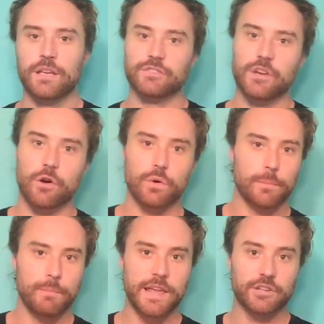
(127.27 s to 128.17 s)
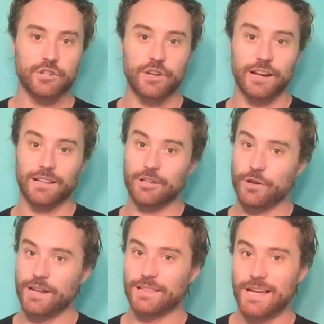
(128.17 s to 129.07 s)
So making sure you're
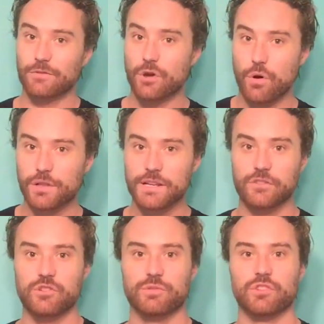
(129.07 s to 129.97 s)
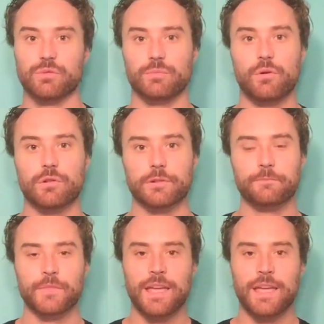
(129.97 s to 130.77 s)
getting a lot of choline is super important,